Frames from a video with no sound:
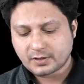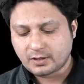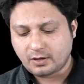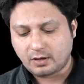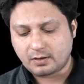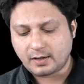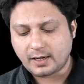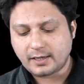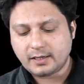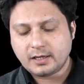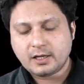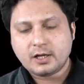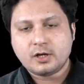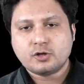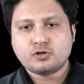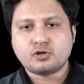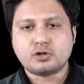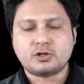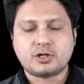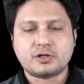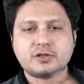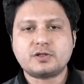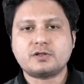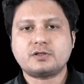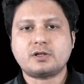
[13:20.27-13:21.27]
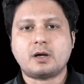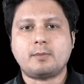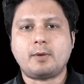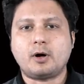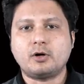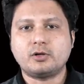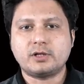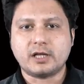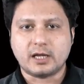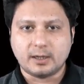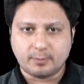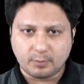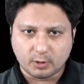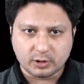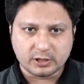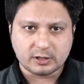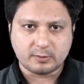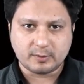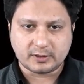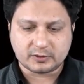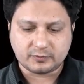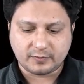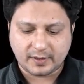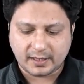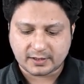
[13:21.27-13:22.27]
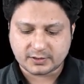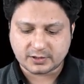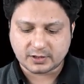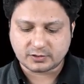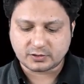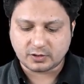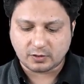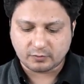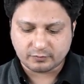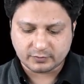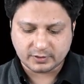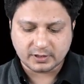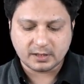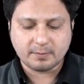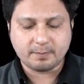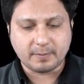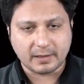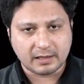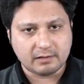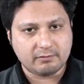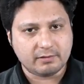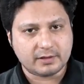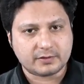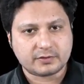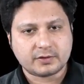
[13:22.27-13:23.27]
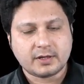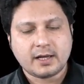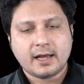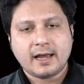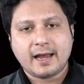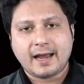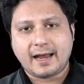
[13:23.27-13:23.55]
All right. So this is about the eponymous fractures of the pelvis.